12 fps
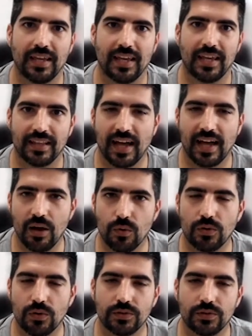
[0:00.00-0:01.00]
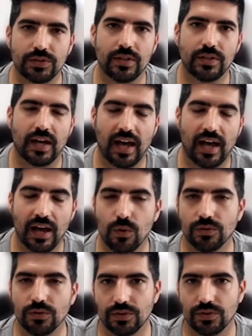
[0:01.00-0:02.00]
And I
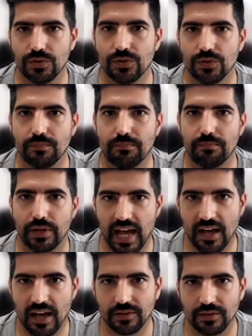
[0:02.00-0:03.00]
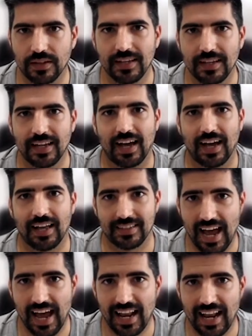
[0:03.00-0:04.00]
wanted to point out and
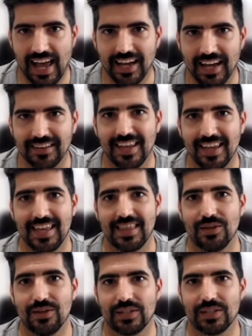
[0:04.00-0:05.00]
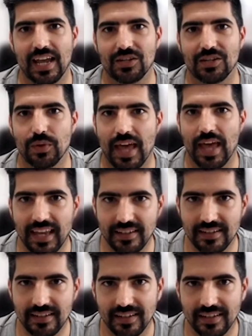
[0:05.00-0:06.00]
highlight the use case with
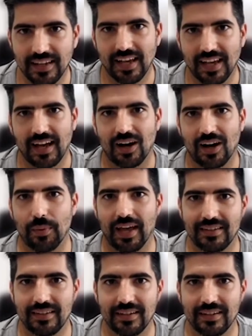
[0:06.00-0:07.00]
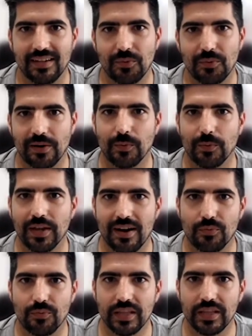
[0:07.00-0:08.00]
OBE, where we
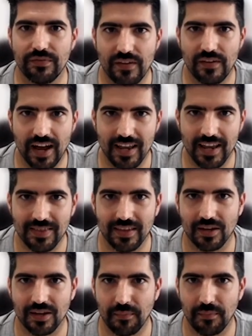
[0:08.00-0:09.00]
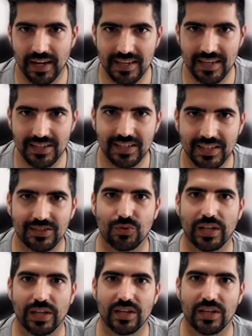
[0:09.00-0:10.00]
are redefining the company's
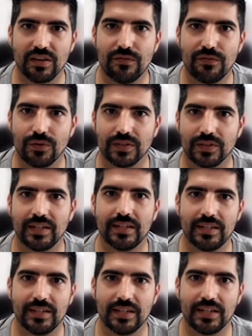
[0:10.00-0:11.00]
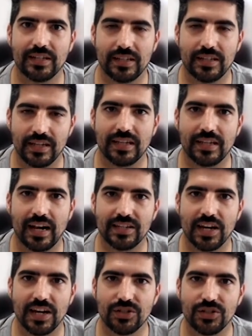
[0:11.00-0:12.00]
strategy for the
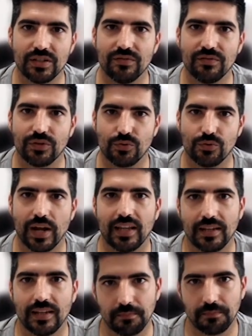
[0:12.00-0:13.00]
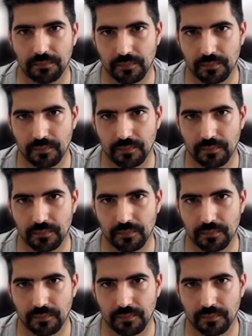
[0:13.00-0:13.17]
digitalization in virtual reality.